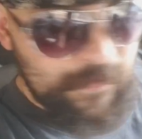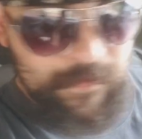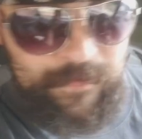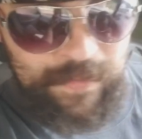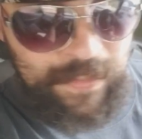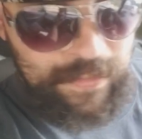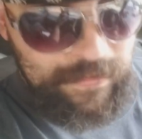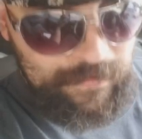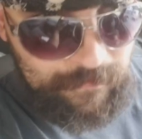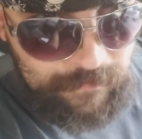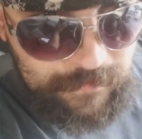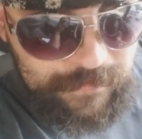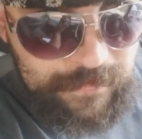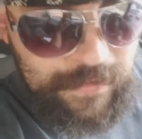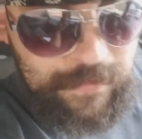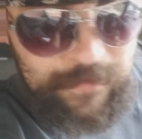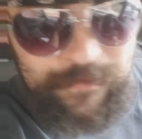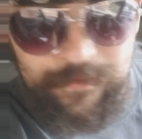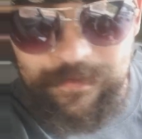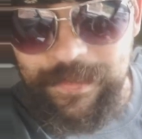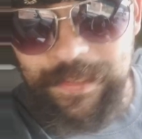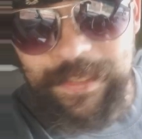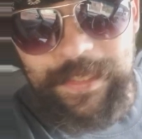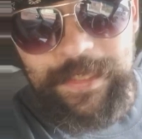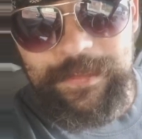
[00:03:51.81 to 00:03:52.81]
Wright, on the
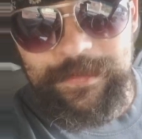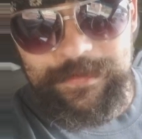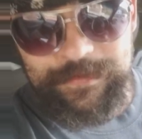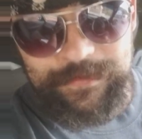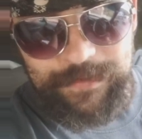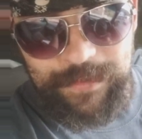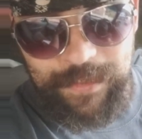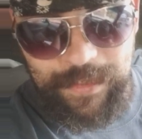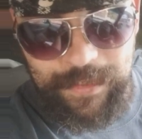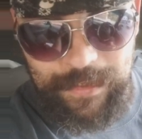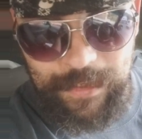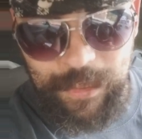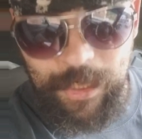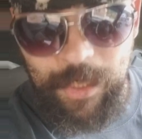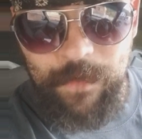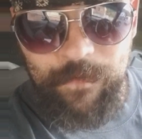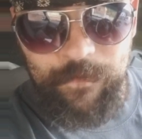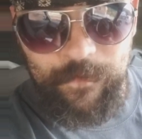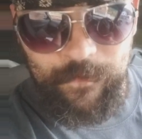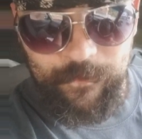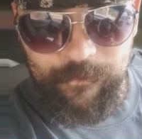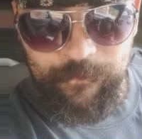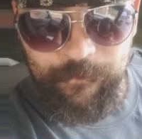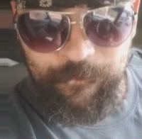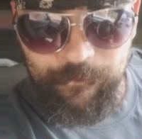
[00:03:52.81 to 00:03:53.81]
other hand, has had
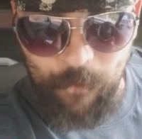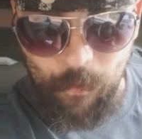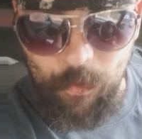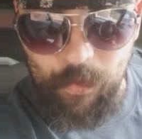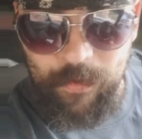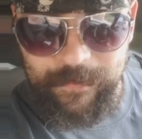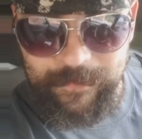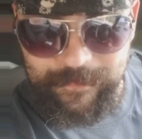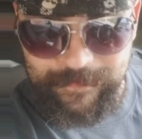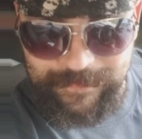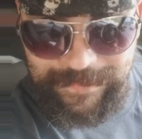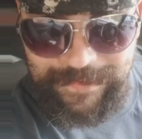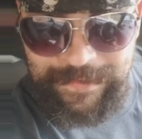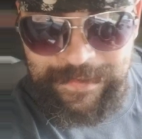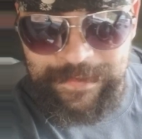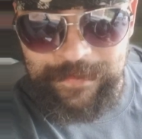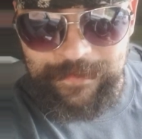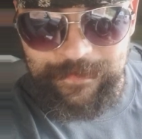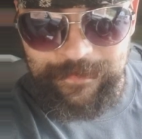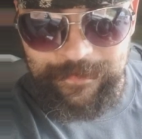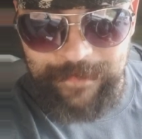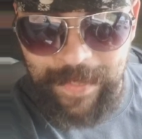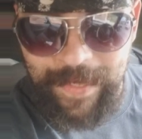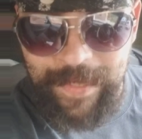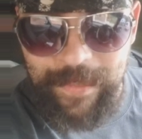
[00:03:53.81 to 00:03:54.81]
over
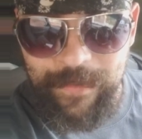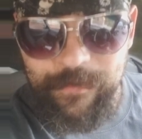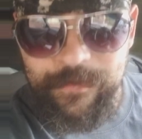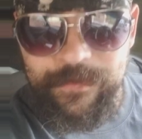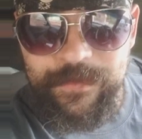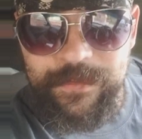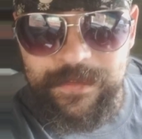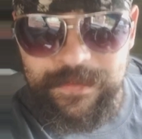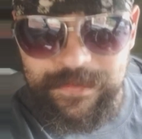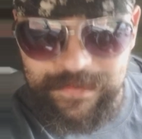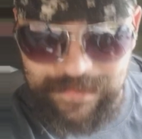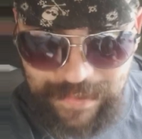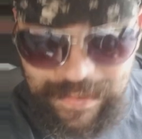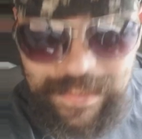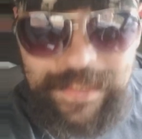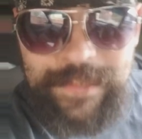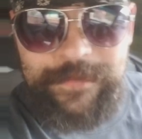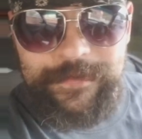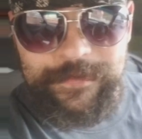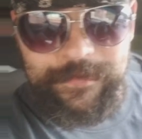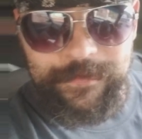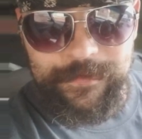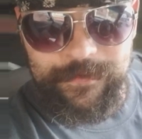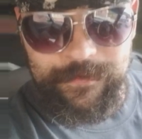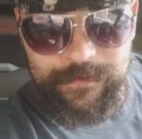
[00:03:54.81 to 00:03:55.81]
14,000
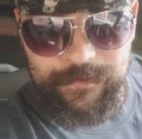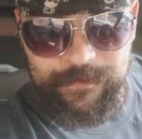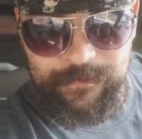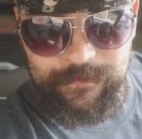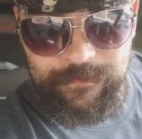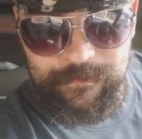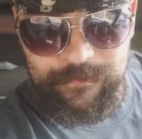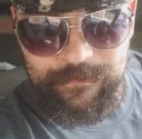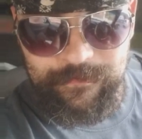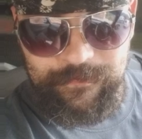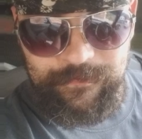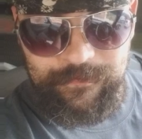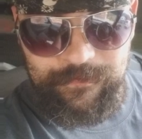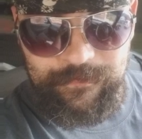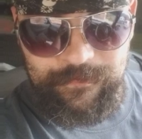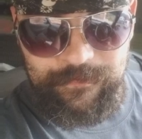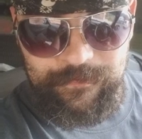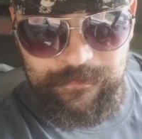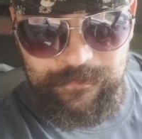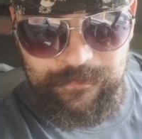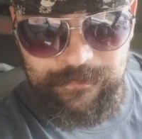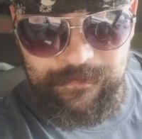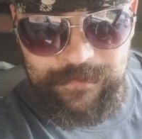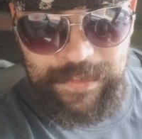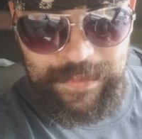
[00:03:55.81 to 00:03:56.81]
cases
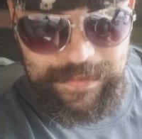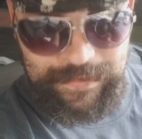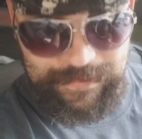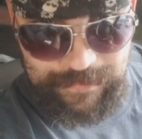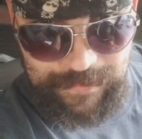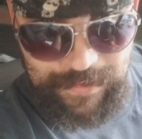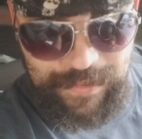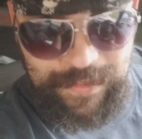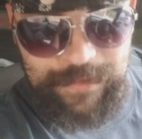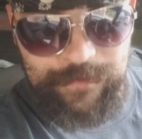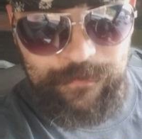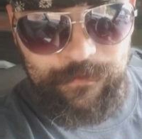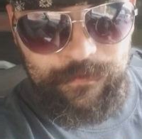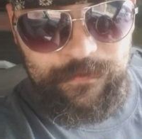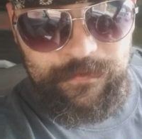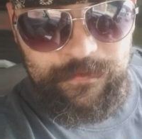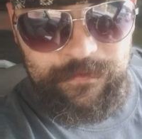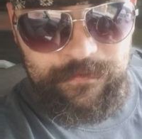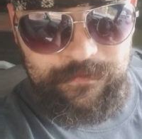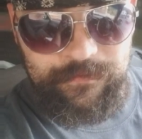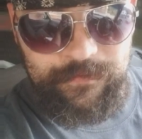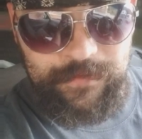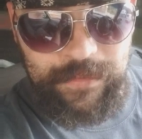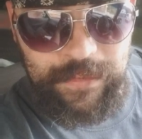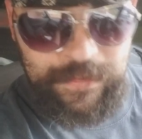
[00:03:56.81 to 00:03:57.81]
that he's handled,
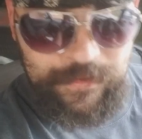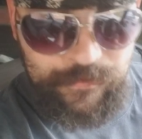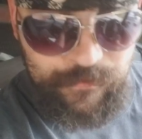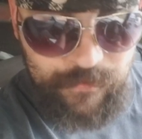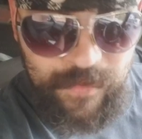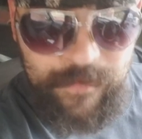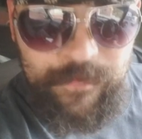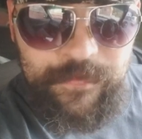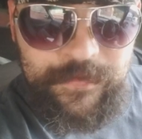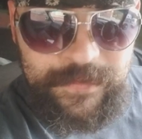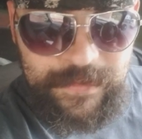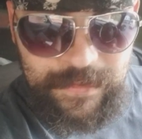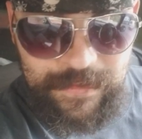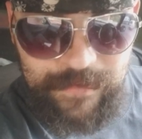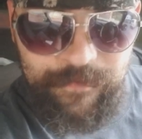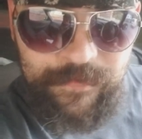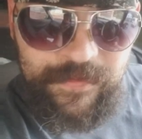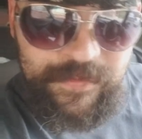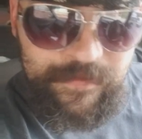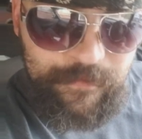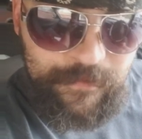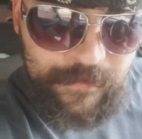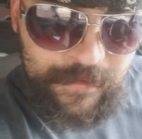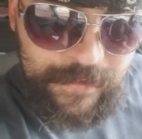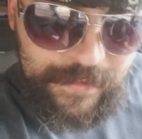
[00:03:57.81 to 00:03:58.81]
that he's represented
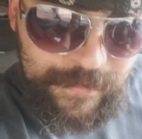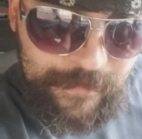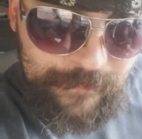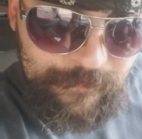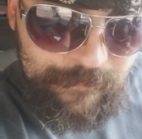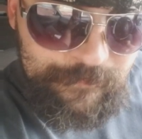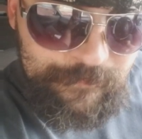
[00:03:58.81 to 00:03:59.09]
people in.